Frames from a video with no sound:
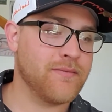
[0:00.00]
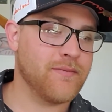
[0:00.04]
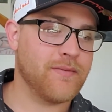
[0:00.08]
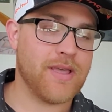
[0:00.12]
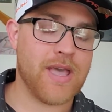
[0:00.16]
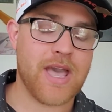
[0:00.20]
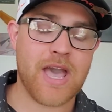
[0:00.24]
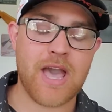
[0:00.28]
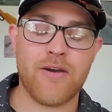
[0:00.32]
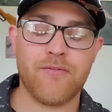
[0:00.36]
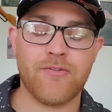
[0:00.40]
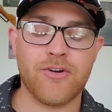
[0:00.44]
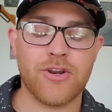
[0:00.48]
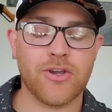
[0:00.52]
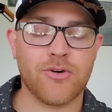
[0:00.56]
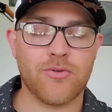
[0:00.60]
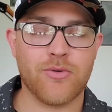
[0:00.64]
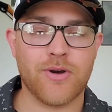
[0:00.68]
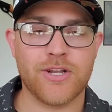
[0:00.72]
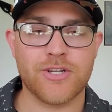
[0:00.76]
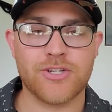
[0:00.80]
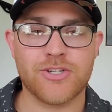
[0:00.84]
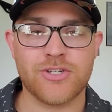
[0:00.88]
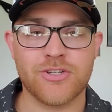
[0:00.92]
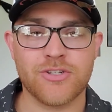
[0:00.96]
Have any
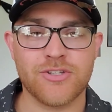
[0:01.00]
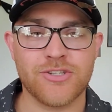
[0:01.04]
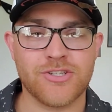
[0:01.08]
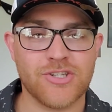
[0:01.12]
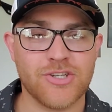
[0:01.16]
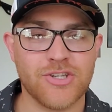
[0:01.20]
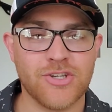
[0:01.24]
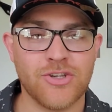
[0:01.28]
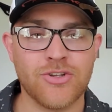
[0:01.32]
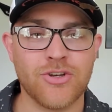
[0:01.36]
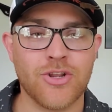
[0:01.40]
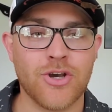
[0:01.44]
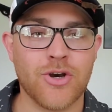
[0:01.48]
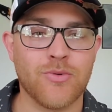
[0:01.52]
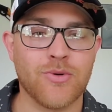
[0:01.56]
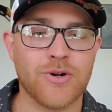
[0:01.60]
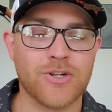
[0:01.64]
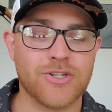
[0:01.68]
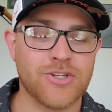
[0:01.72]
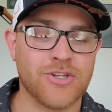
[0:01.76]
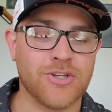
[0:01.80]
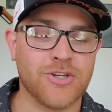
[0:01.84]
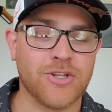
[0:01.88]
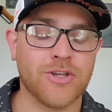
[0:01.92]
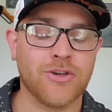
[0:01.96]
questions, you know what
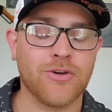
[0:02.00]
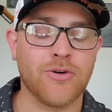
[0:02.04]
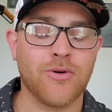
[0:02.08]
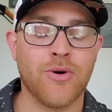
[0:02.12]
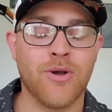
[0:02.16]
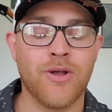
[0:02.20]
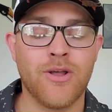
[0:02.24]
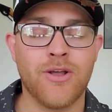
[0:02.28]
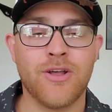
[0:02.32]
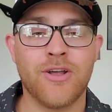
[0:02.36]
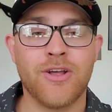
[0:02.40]
to do.